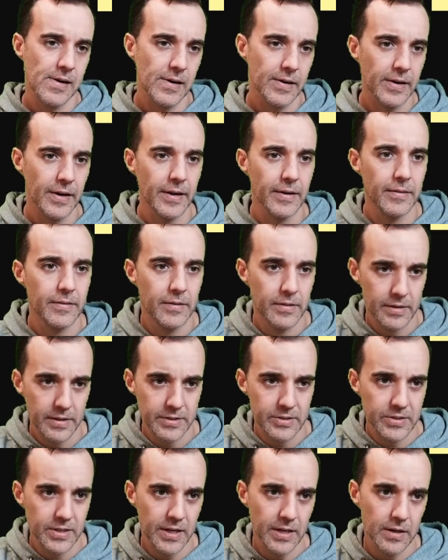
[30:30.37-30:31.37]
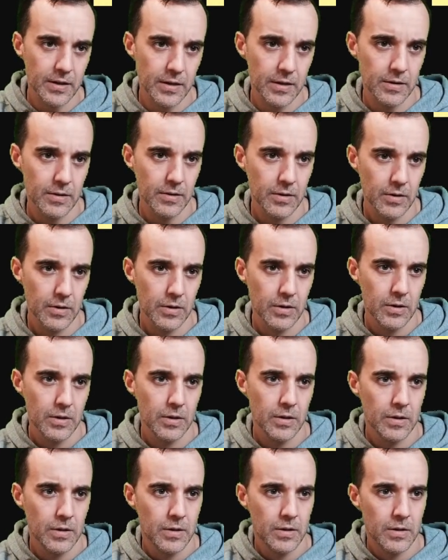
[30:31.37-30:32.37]
Okay, let's take a,
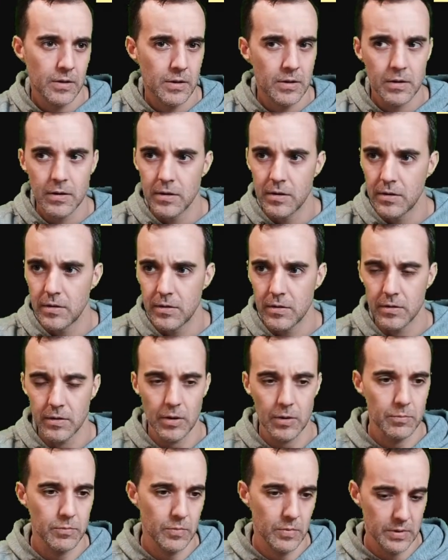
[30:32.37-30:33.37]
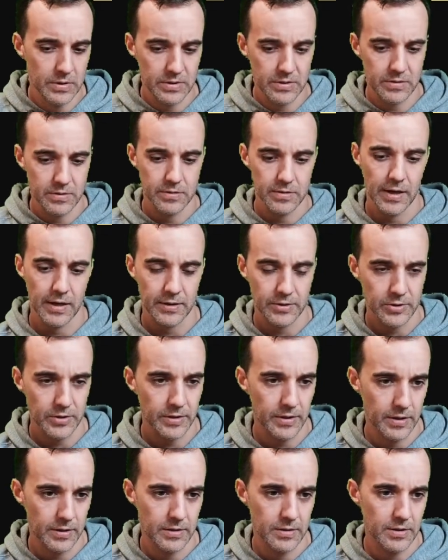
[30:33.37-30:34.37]
oh, it's actually
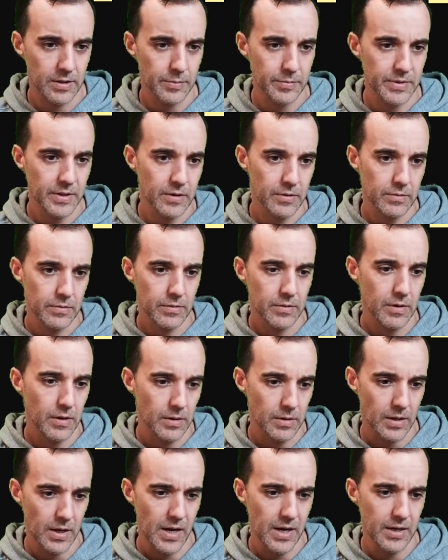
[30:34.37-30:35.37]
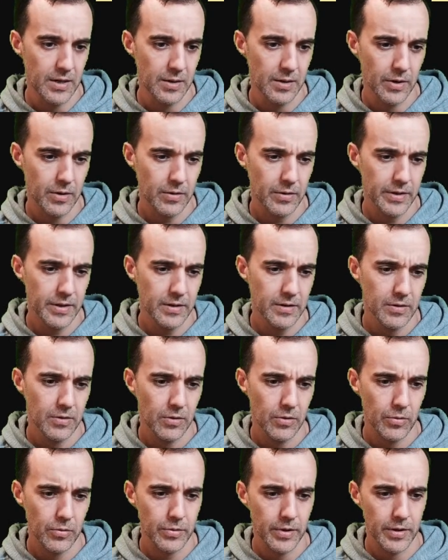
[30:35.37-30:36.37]
that dumped out a lot apparently.
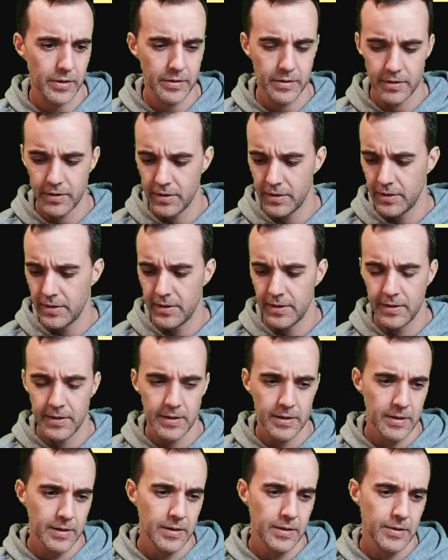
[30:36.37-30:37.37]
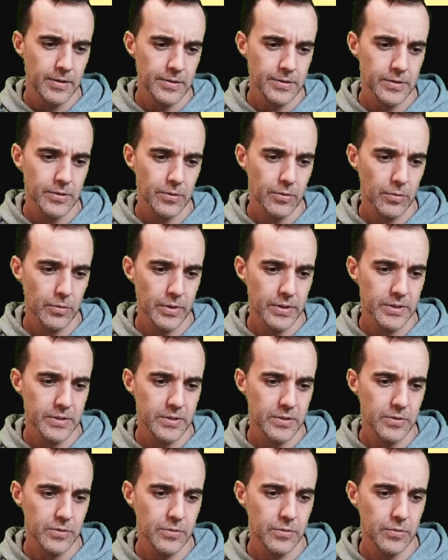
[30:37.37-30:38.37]
Hold on. So let's
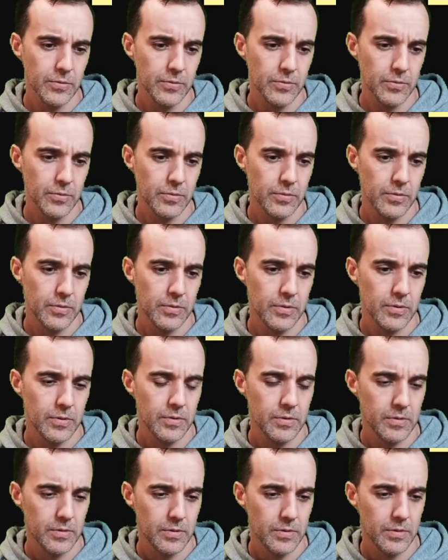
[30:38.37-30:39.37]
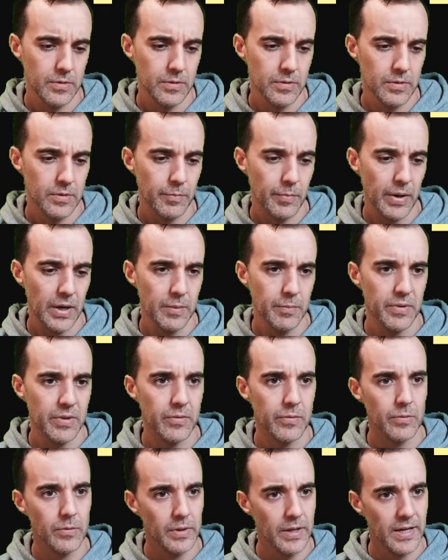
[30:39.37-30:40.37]
do pipe it
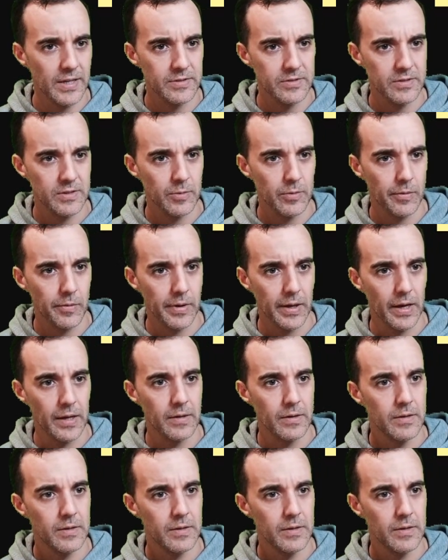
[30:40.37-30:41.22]
through less, see what we get.